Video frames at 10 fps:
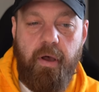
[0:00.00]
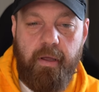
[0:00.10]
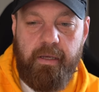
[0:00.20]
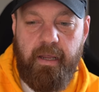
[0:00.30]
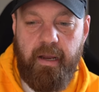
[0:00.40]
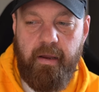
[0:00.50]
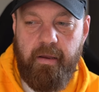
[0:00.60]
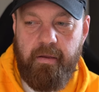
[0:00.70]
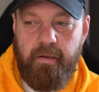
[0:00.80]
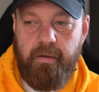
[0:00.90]
gonna call it a day.
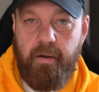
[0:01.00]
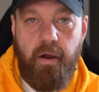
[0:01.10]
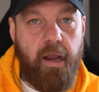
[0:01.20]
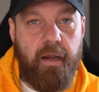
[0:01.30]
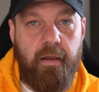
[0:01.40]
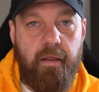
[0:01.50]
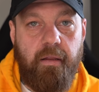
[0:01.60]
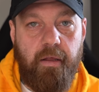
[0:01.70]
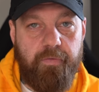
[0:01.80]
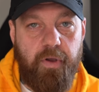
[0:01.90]

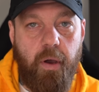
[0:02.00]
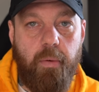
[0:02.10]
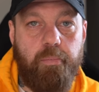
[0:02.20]
Love y'all.